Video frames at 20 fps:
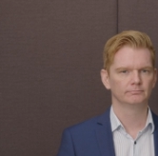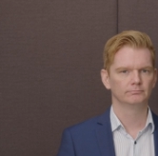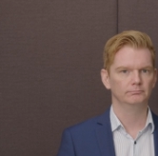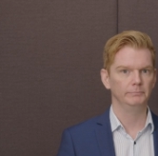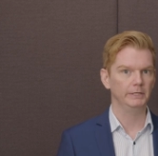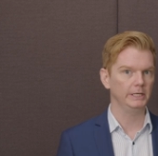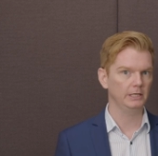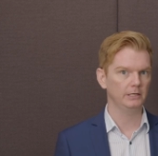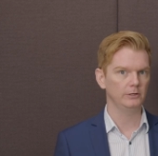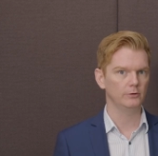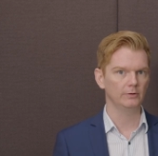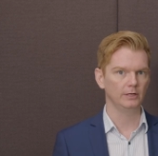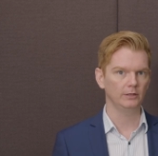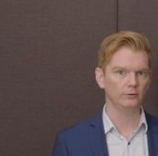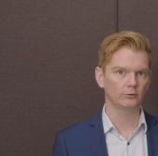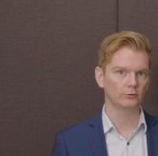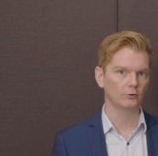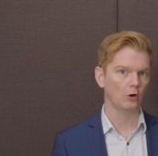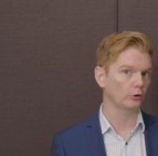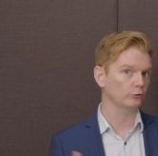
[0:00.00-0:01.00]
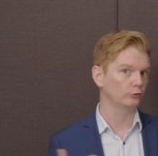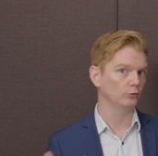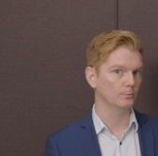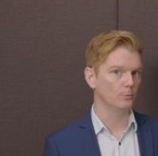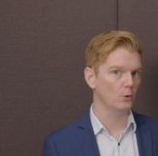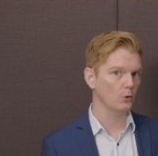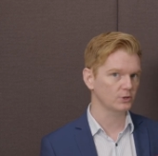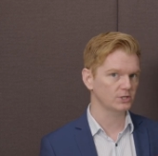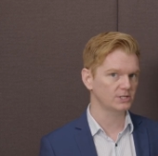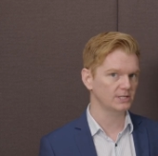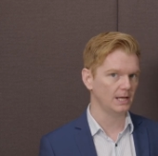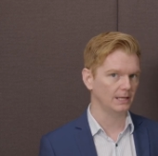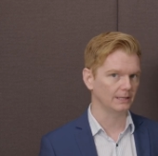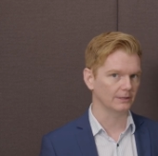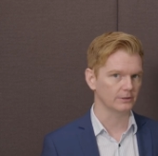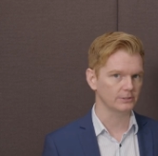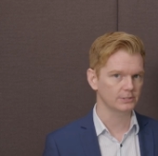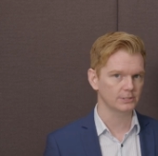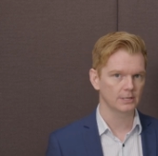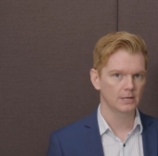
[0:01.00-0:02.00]
Meaning you need to talk to more
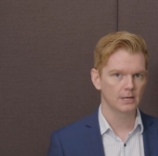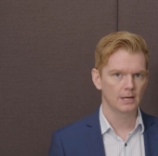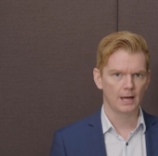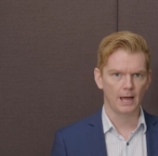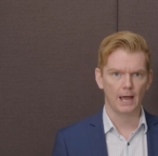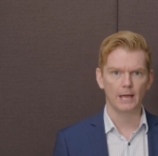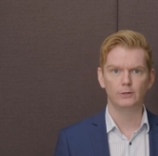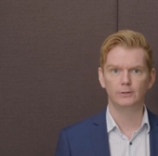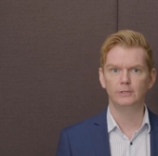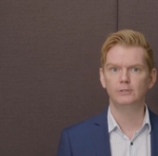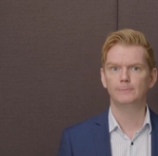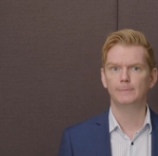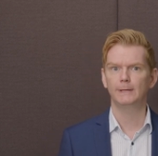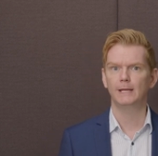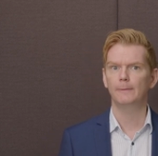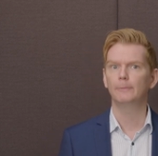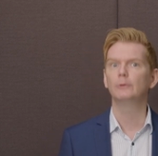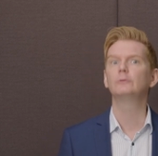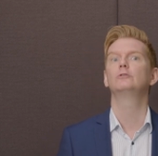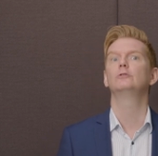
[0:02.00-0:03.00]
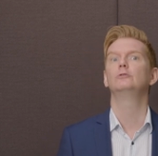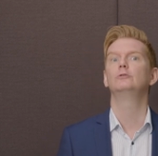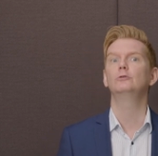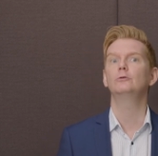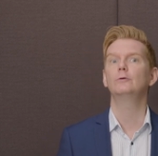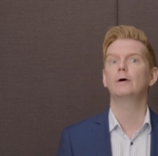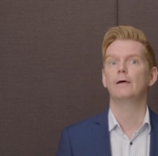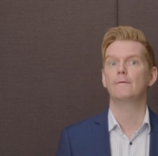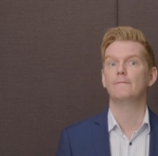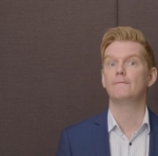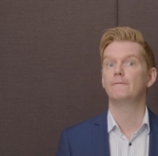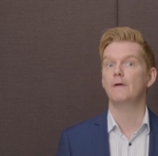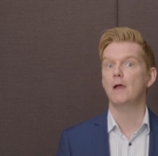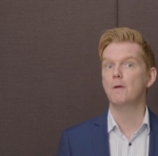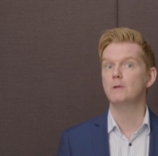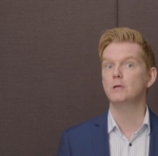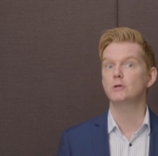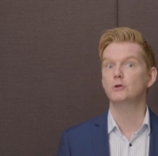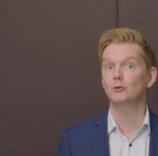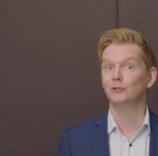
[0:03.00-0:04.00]
sellers and you need to be able to do a
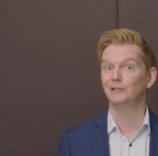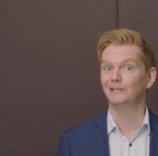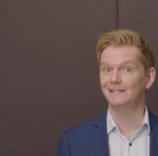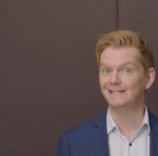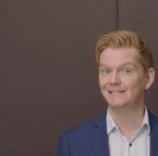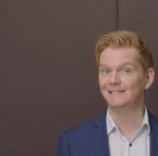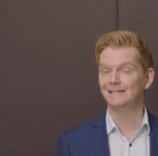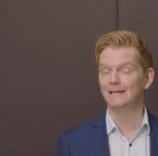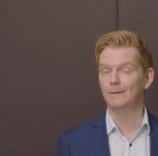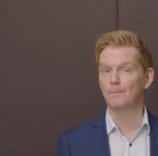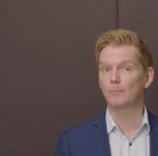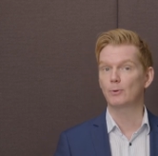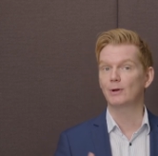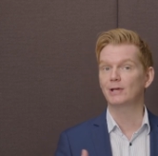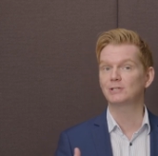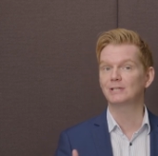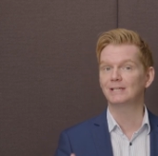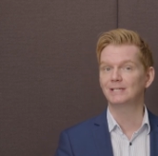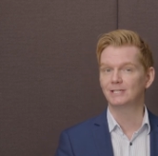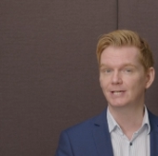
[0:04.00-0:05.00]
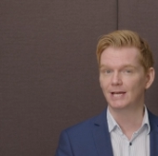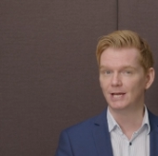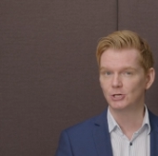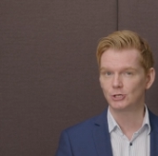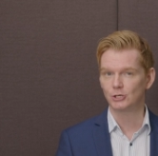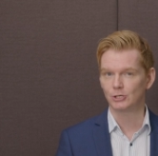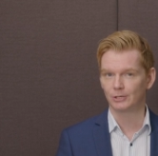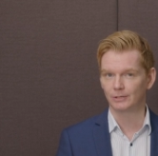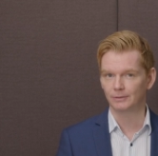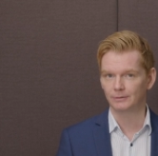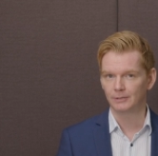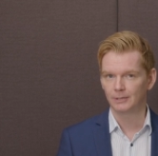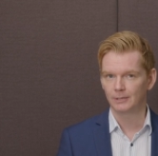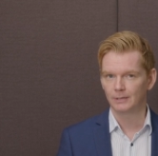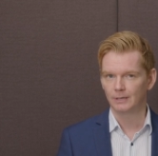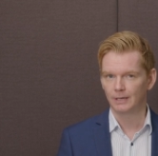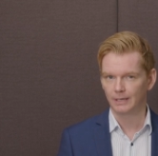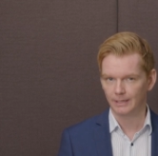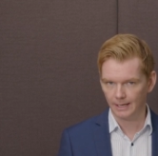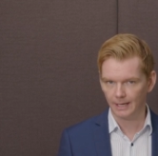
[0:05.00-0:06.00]
very good listing presentation
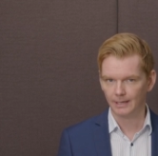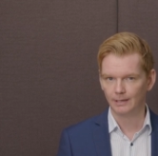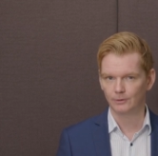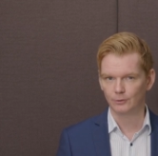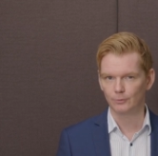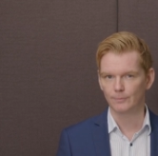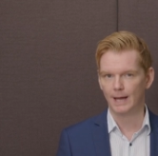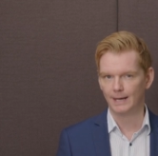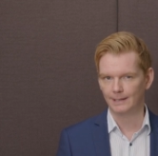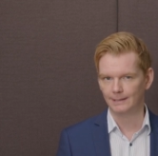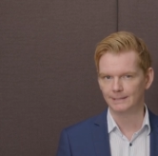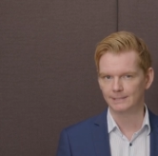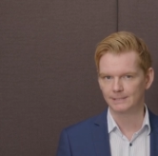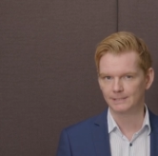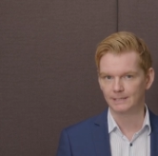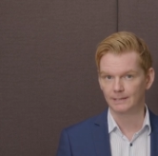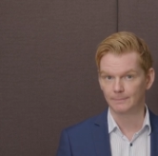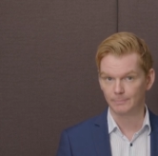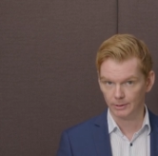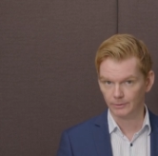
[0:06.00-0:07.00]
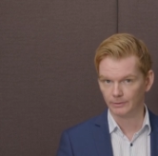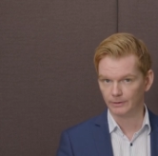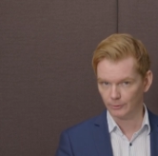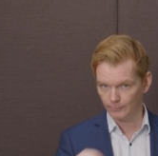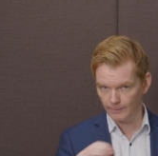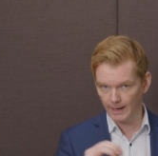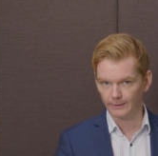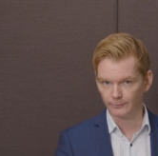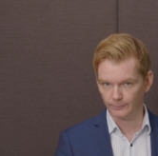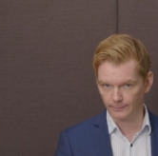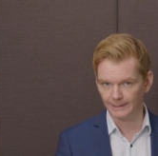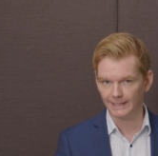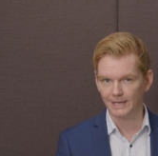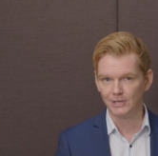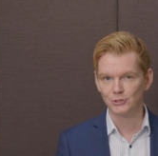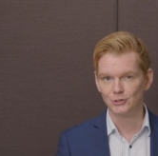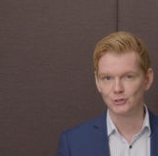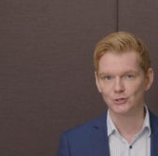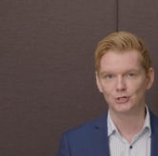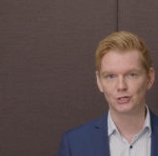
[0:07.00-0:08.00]
in getting the right listing, building the right
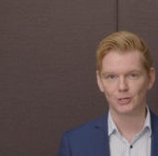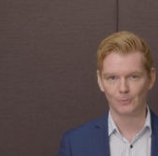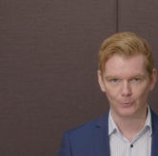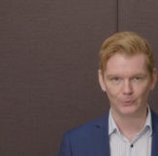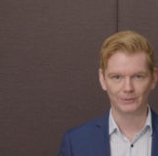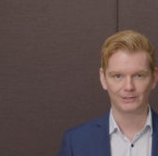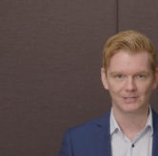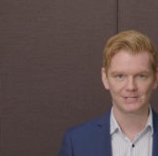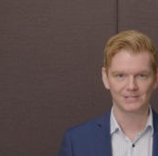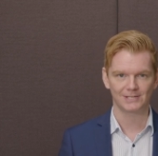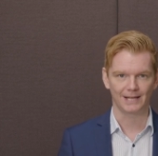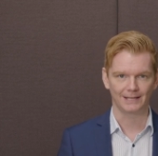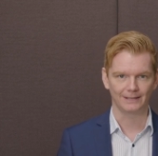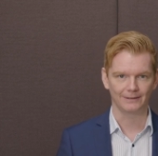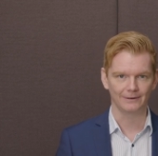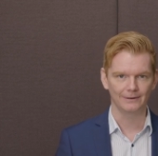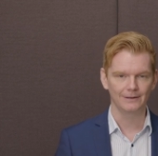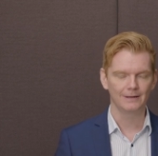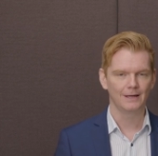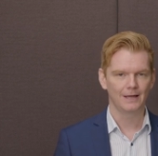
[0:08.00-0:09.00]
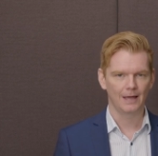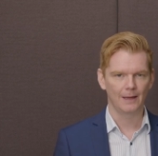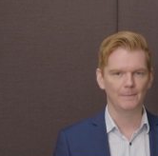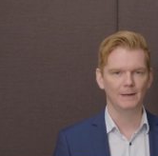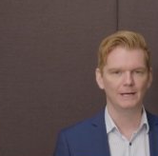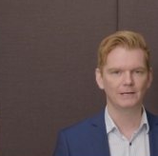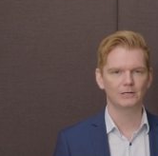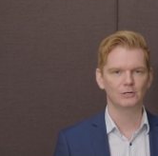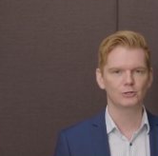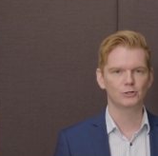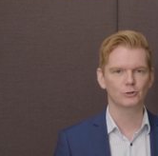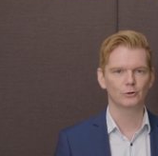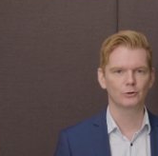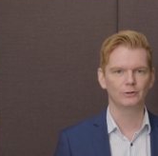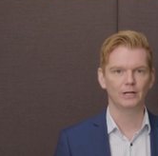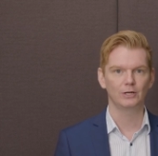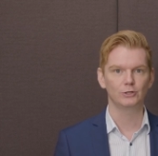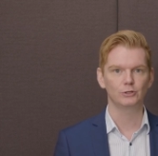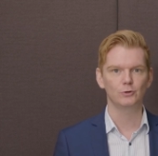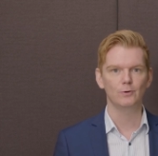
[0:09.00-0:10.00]
relationship with the seller, and making sure
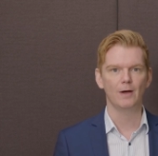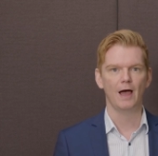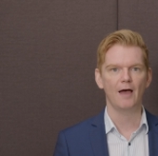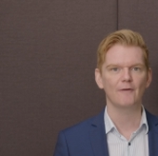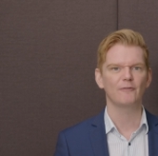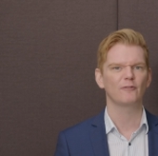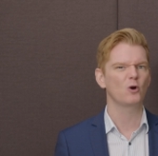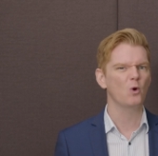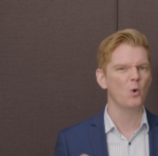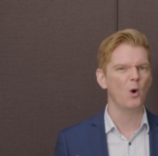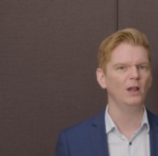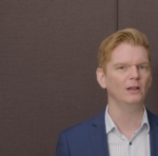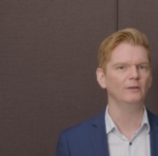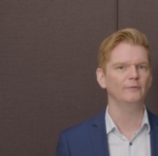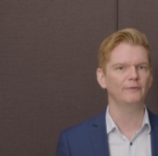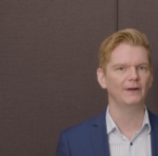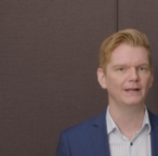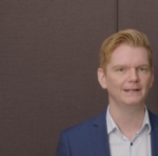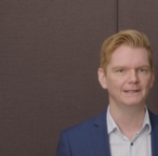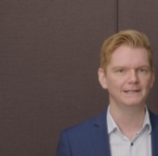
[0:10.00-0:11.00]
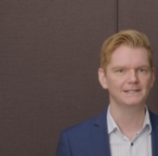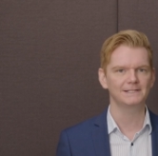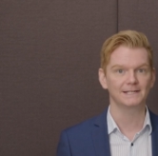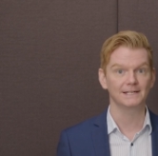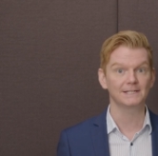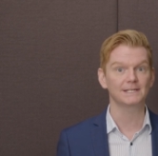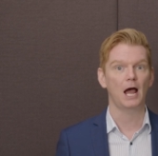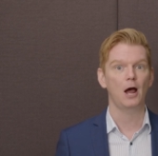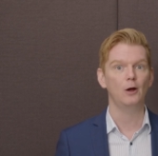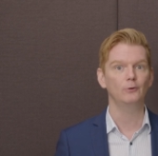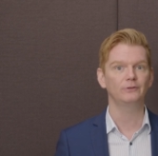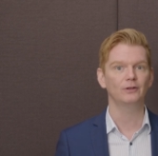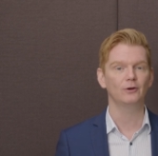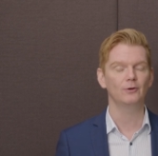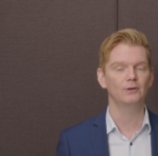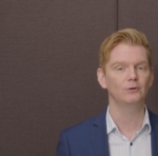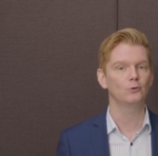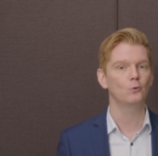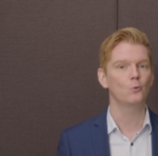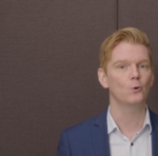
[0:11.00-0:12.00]
that you have qualified listings out there
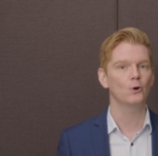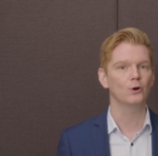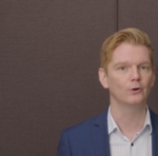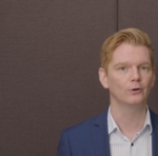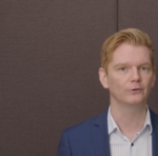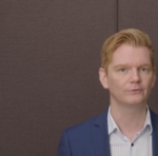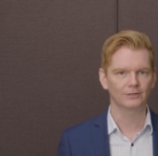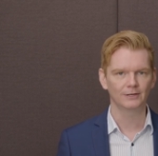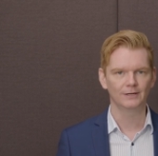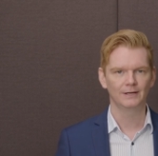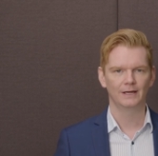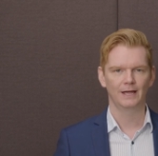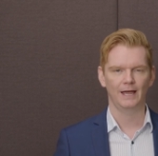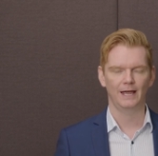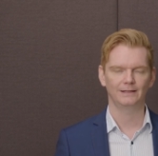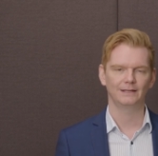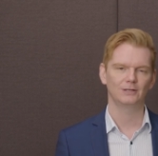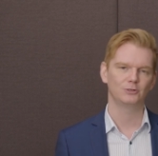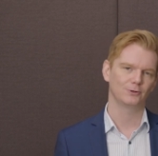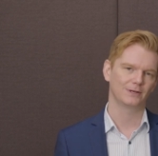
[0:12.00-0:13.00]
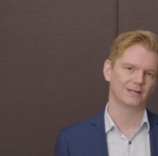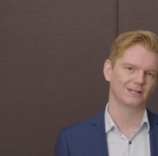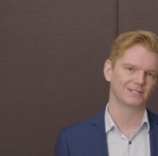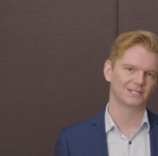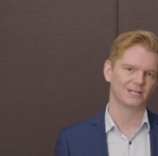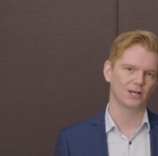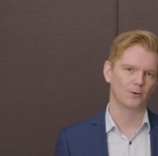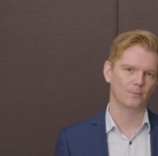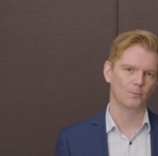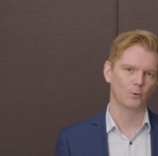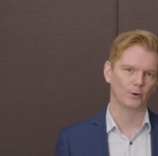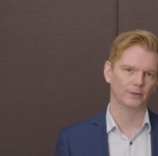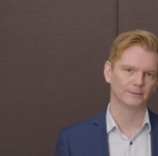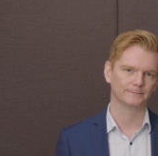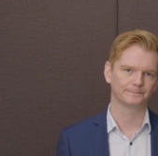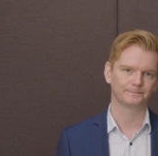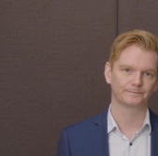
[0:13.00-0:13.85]
in the world and that you can sell more.